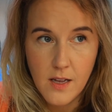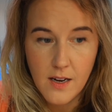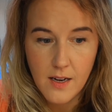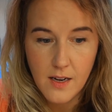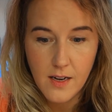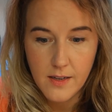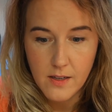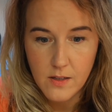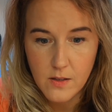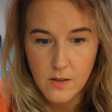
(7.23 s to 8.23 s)
Like,
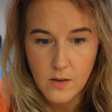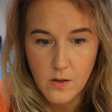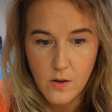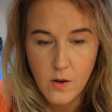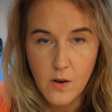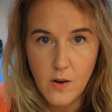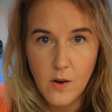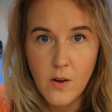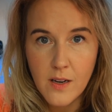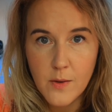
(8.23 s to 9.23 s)

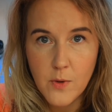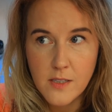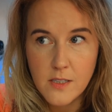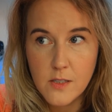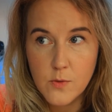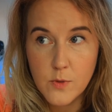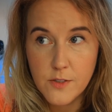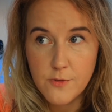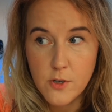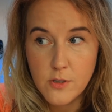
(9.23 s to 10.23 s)
all I wanted was
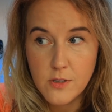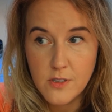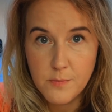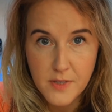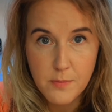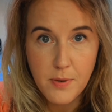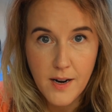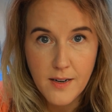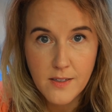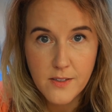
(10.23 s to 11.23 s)
for us to be
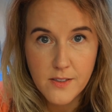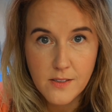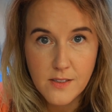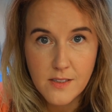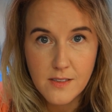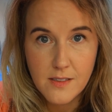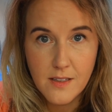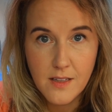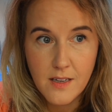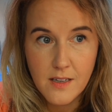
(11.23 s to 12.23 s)
partners, and
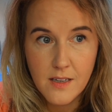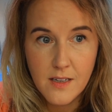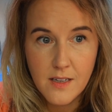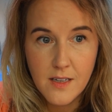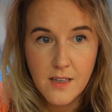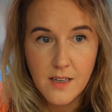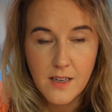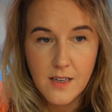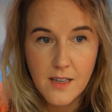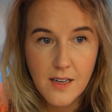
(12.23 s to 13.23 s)
then
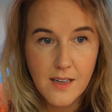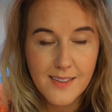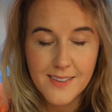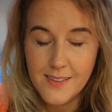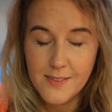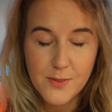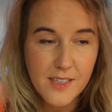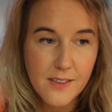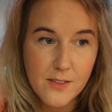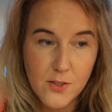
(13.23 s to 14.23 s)
it's
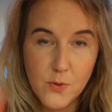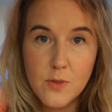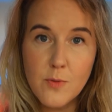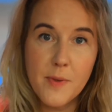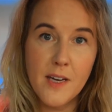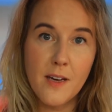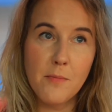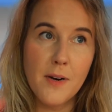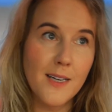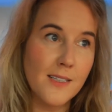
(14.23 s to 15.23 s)
like as soon as we became
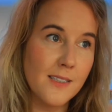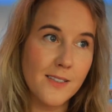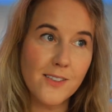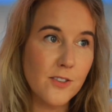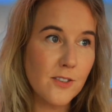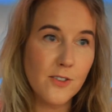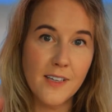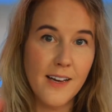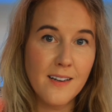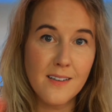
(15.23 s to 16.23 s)
partners, I just couldn't
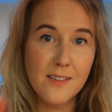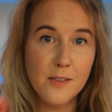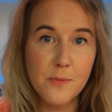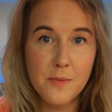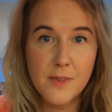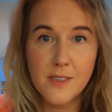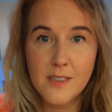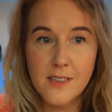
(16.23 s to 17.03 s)
handle the commitment.